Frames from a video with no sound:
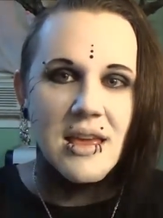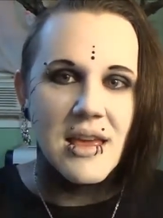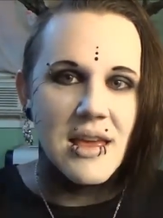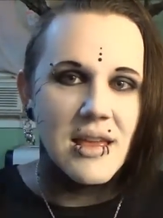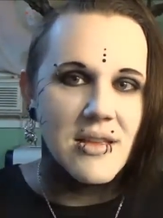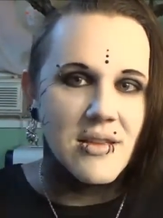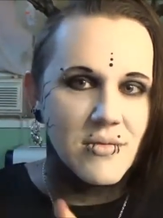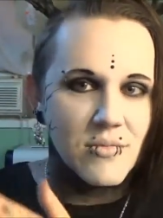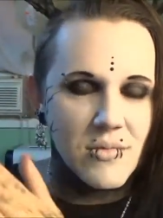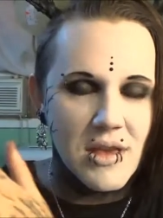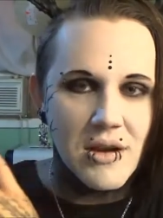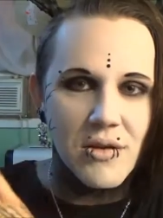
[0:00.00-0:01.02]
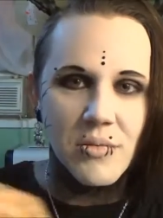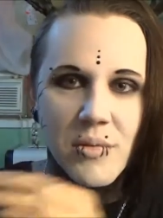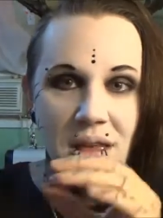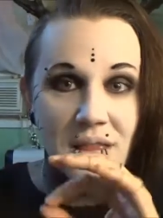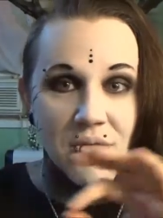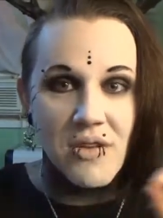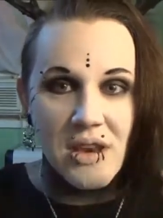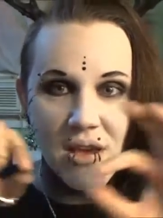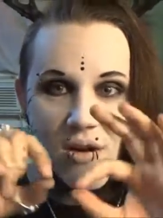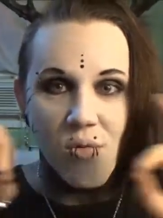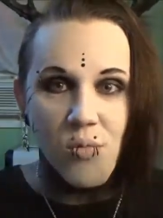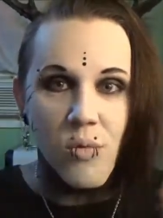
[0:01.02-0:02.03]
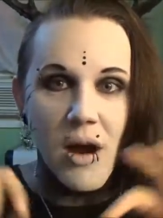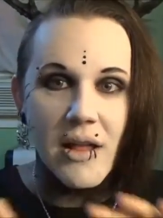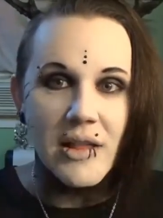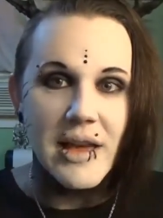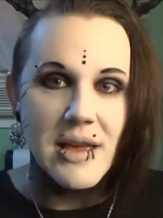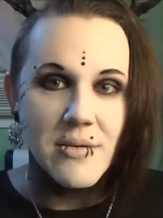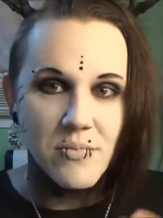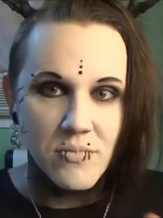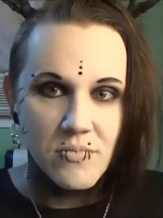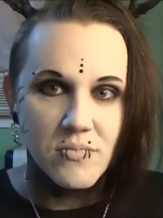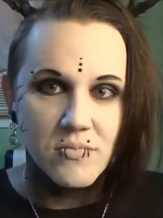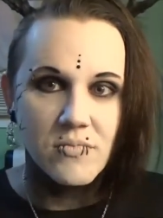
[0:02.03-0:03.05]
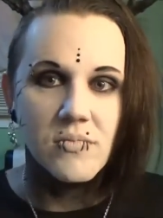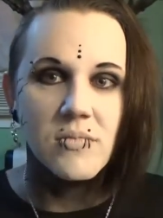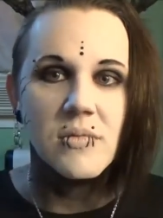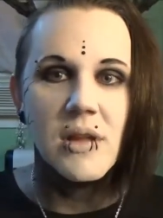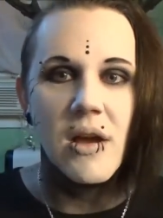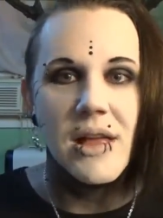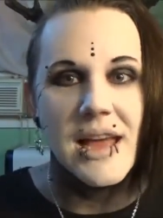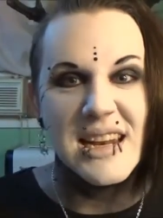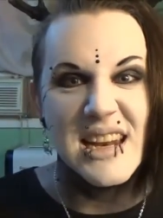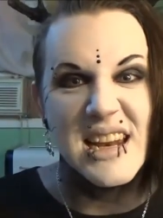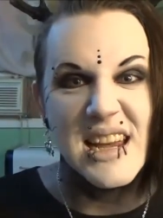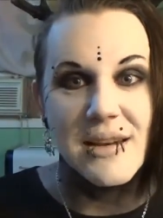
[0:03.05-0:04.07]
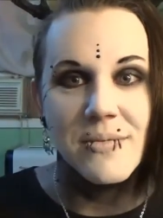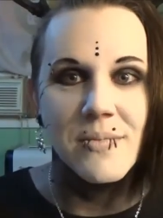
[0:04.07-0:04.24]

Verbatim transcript: in, you know, in the video while I I'll edit it in.